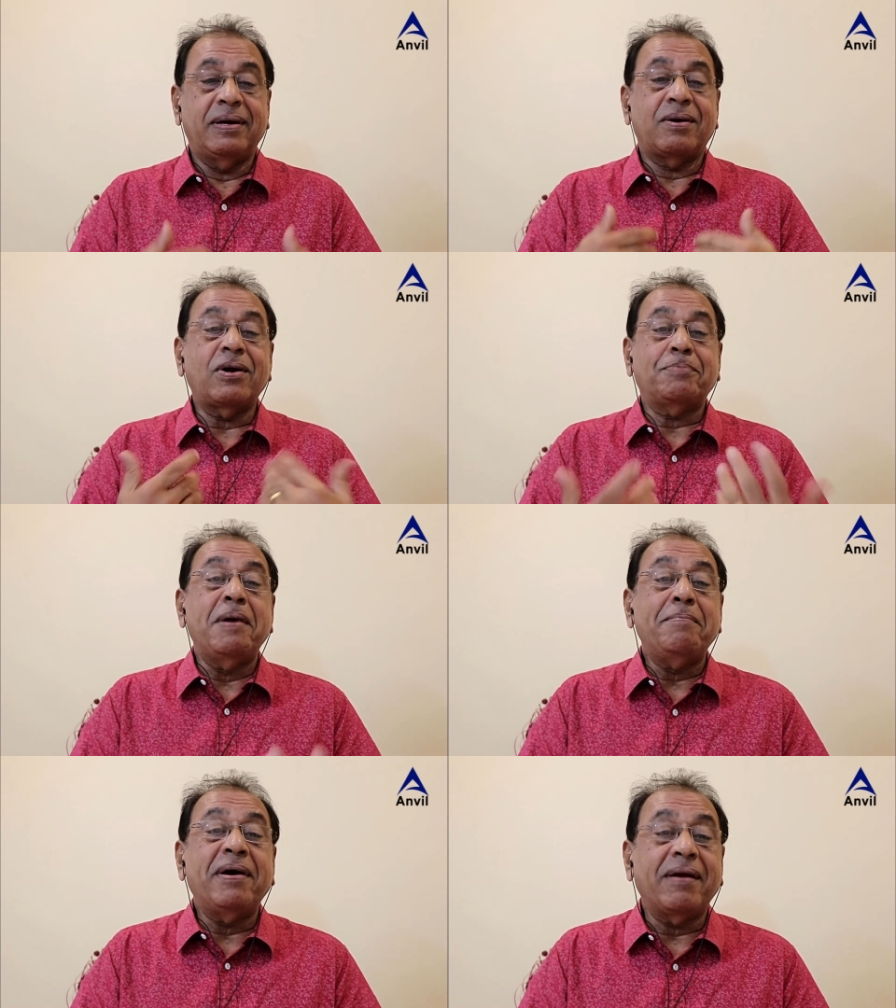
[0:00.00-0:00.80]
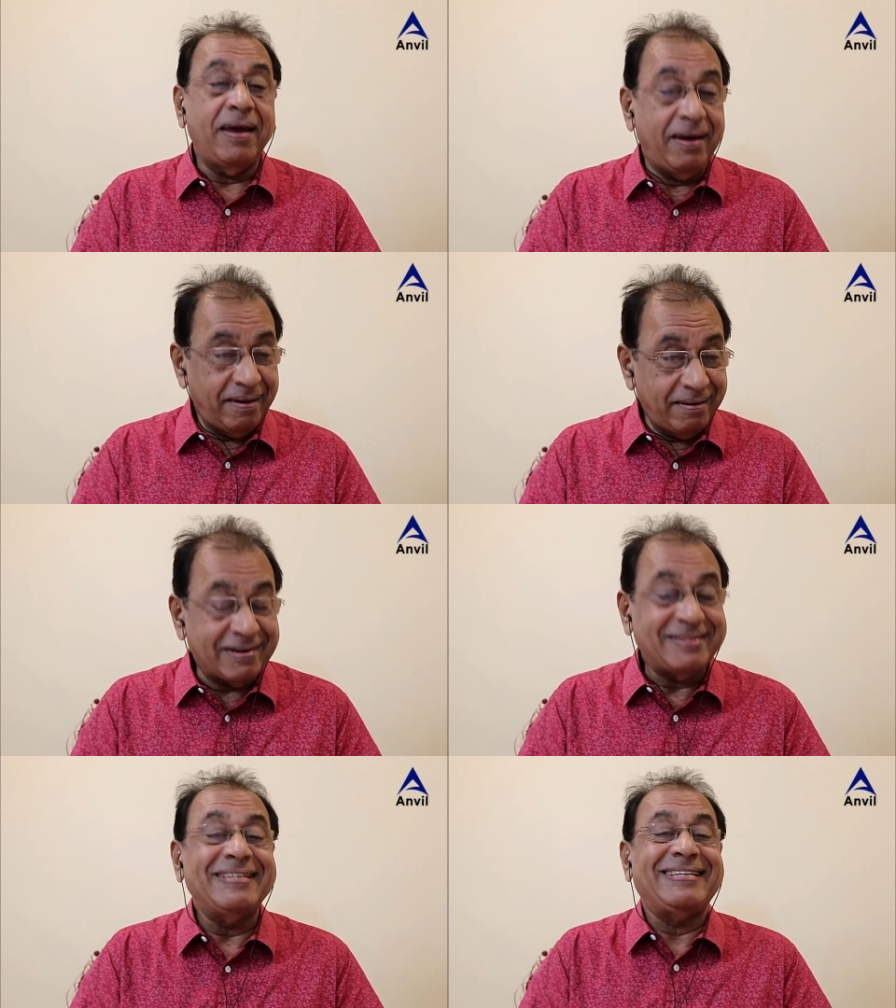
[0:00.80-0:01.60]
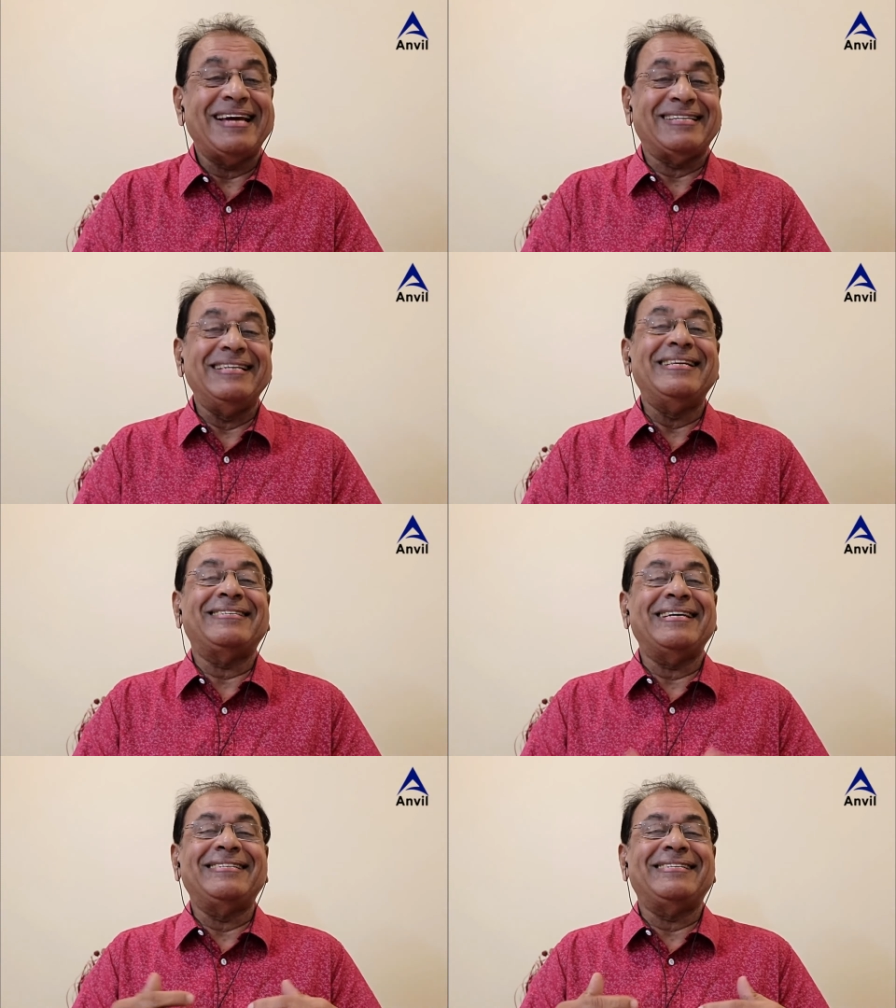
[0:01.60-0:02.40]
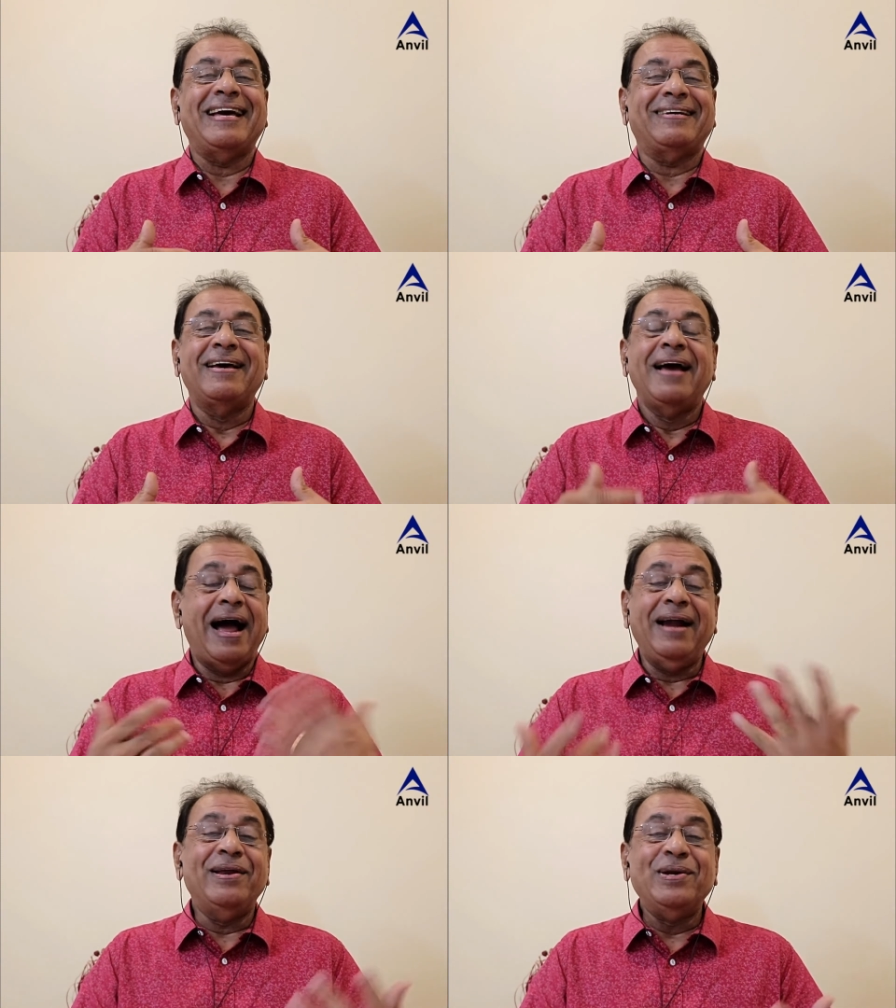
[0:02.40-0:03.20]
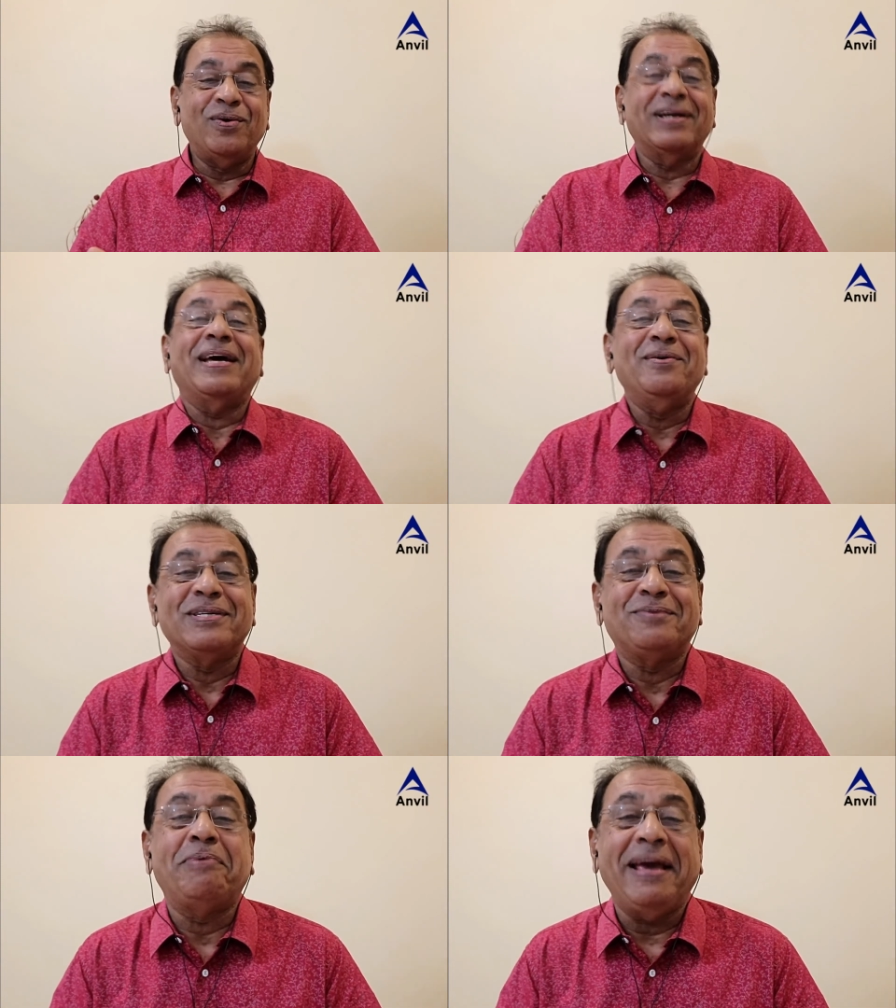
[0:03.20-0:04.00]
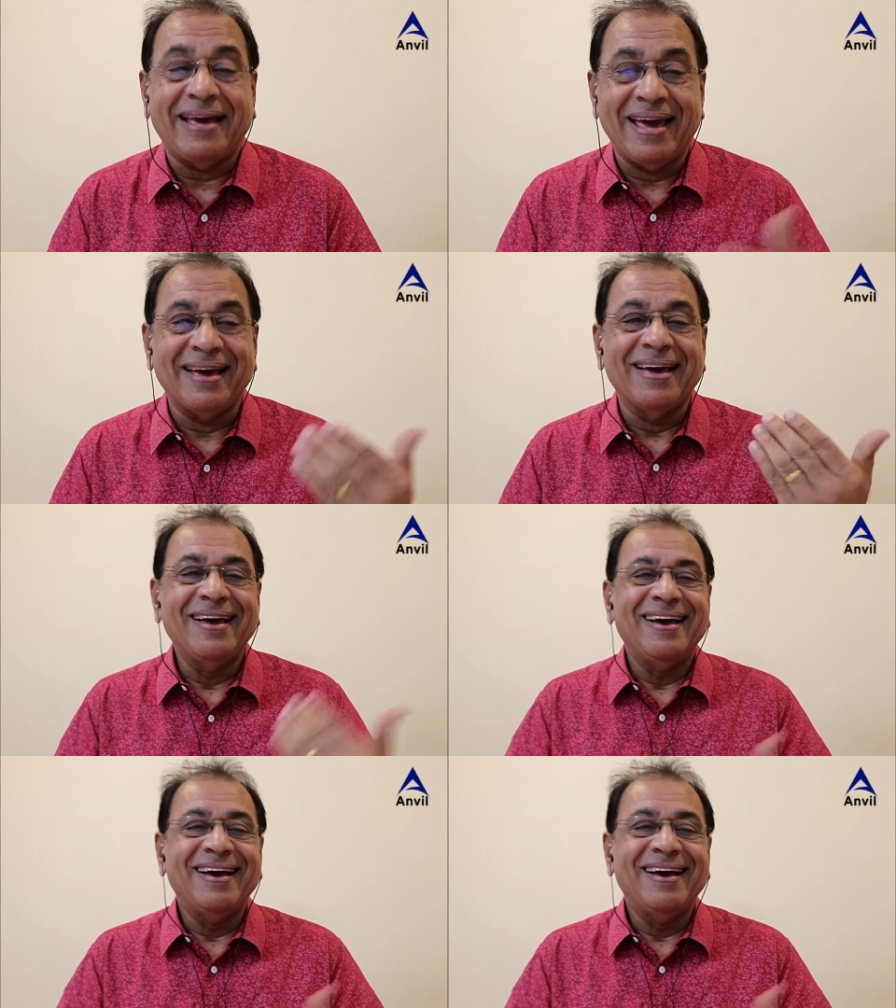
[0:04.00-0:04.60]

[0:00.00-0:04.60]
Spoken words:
rote memory recitation, in the sense that I didn't know what I was speaking,